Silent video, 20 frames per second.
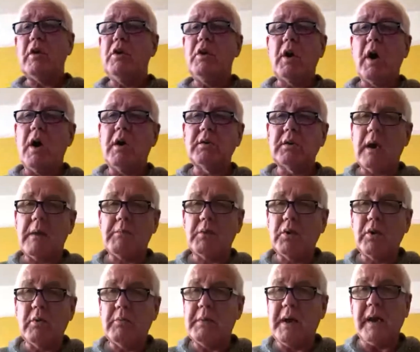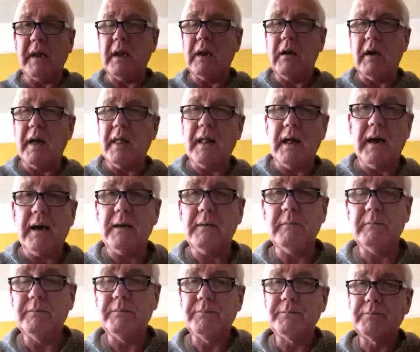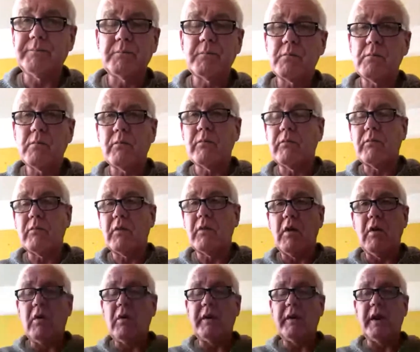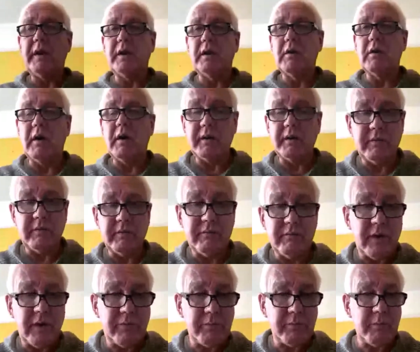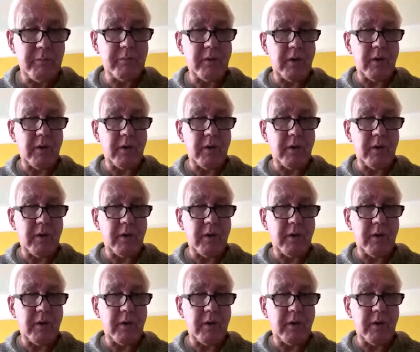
you can't double your money like that on any kind of investment